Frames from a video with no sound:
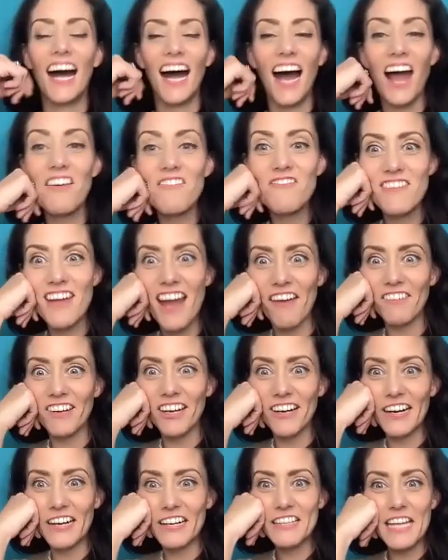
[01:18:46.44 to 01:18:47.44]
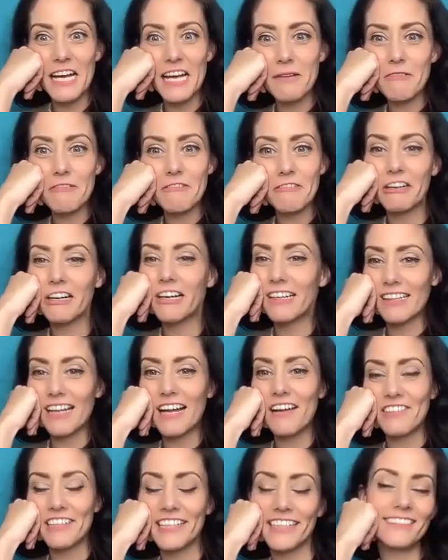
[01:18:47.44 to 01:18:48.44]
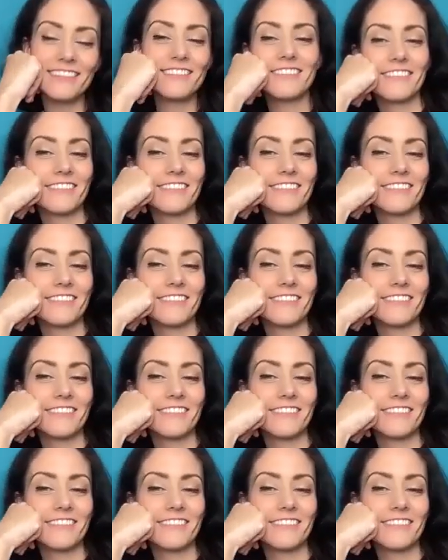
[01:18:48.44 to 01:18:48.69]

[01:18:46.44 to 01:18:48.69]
I've never heard that before. I love it.